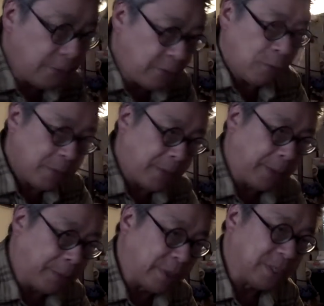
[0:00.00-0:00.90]
the FOMA
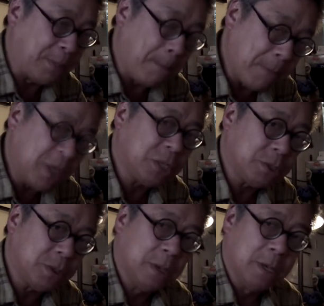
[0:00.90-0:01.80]
paper is
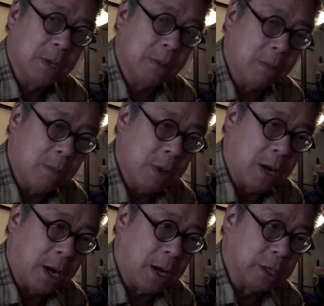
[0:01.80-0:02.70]
much,
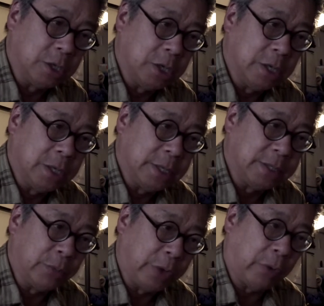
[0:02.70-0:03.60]
uh,
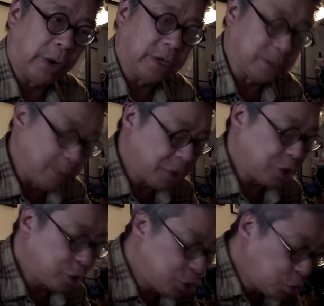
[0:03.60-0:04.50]
requires a much
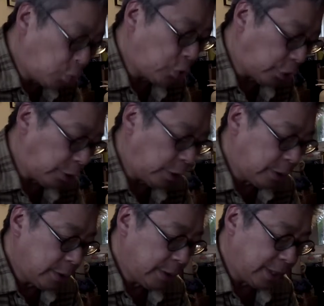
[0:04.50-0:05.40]
shorter
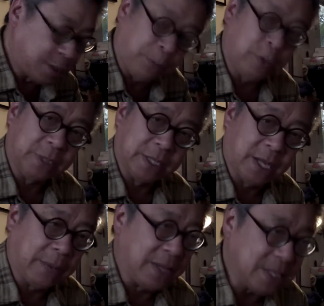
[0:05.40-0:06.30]
exposing
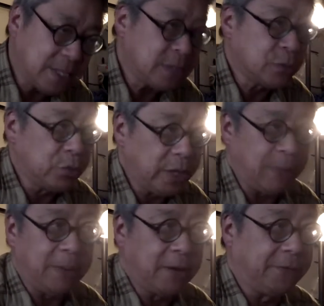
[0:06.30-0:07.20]
time. Now, this is
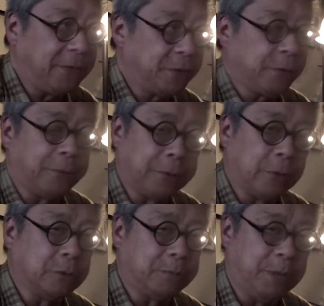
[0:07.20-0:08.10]
really beneficial for
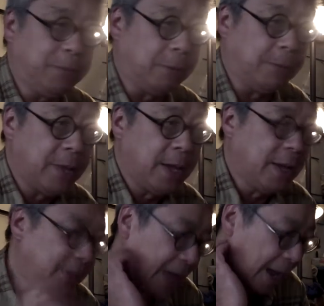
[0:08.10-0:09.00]
those people
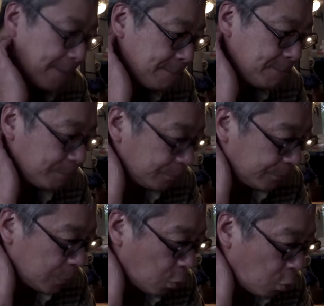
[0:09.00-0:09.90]
that
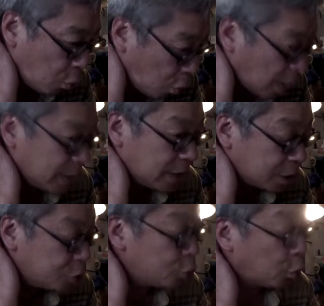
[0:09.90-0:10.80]
want
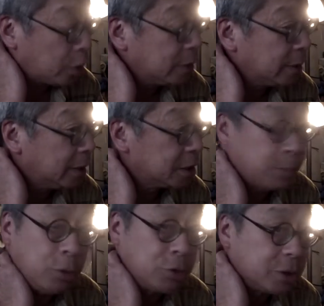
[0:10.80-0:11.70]
a short
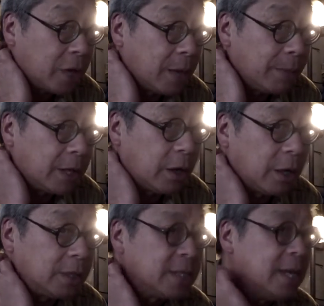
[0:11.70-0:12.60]
exposure time
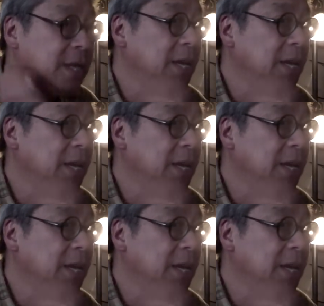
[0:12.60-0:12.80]
because